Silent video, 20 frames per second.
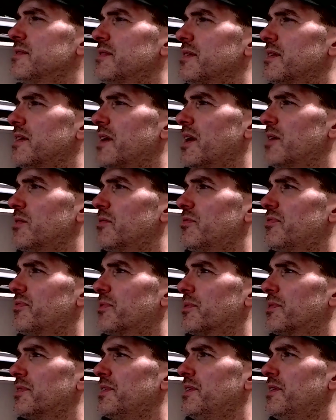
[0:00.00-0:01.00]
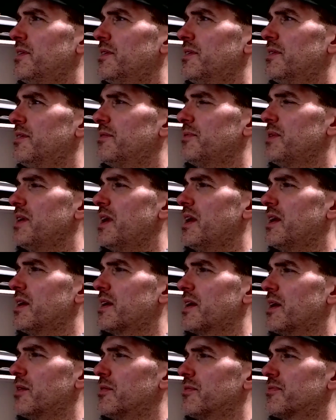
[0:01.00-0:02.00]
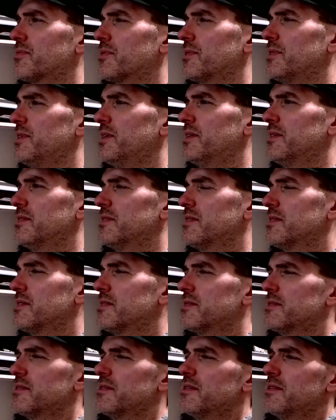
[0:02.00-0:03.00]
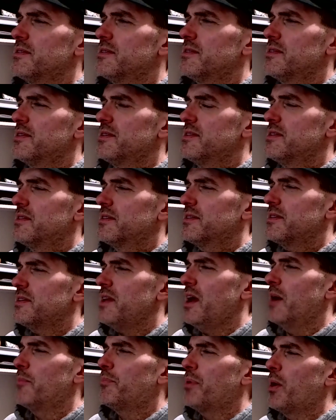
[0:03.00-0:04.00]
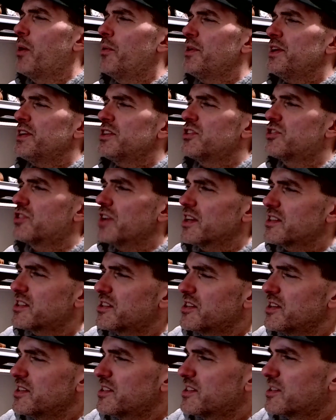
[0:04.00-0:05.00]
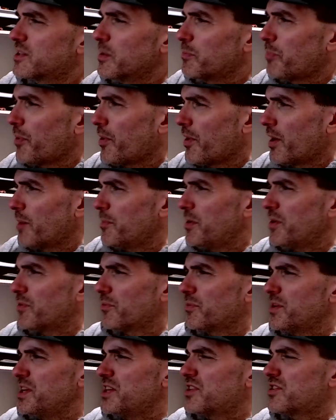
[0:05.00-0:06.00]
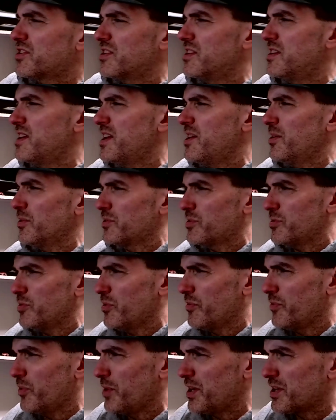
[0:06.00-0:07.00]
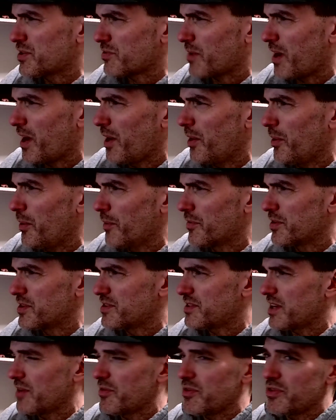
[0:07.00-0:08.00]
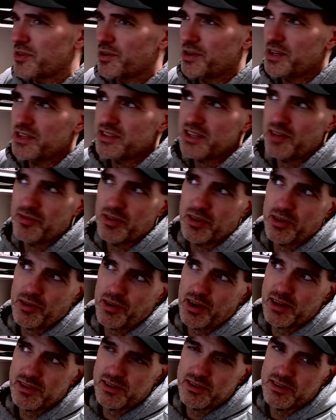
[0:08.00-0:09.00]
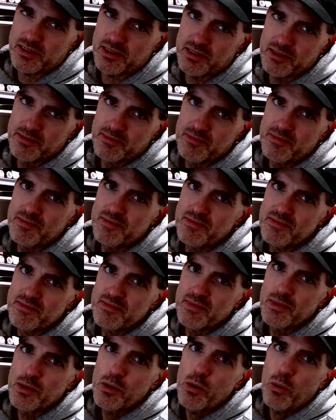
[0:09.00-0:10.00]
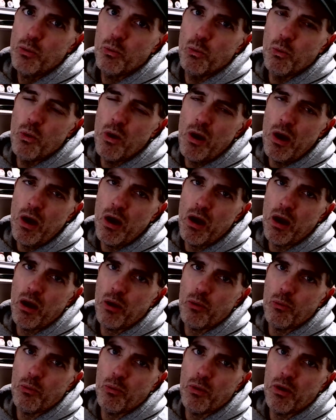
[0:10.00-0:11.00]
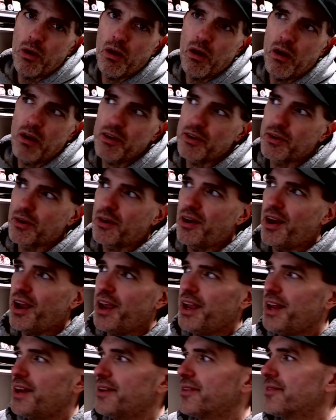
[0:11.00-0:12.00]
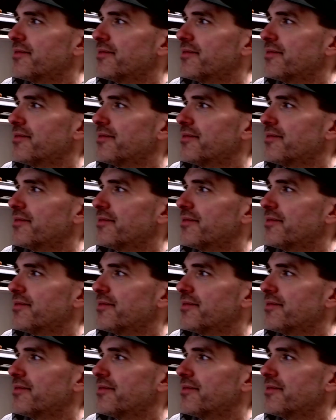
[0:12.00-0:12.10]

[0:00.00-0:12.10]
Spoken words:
California. We hate California. Yeah, Boeing Justice Department reached deal to avoid trial over 737 crashes. Wah, wah, great.